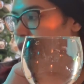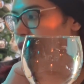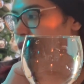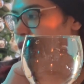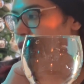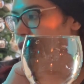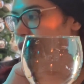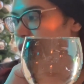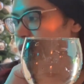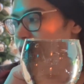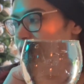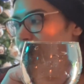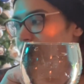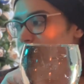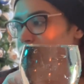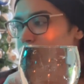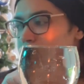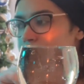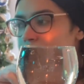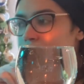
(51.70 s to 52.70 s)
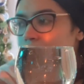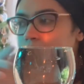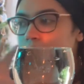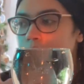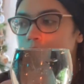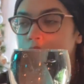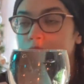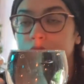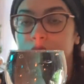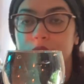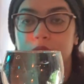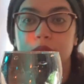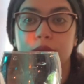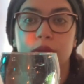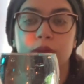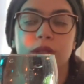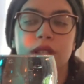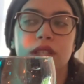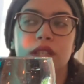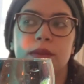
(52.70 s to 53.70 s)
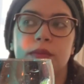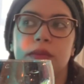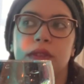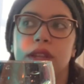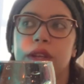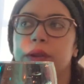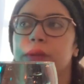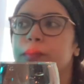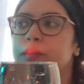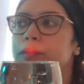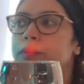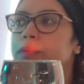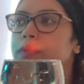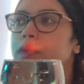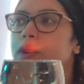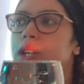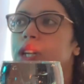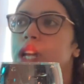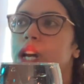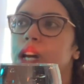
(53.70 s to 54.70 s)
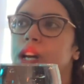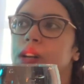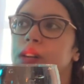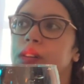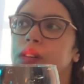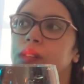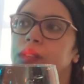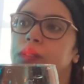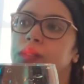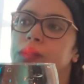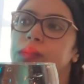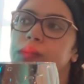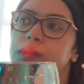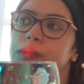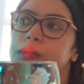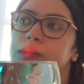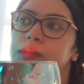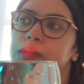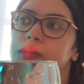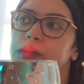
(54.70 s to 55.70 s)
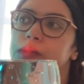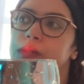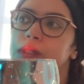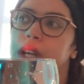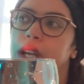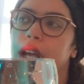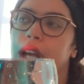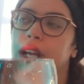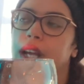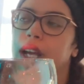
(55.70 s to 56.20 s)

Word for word: yourself out of going through with something. Now, again,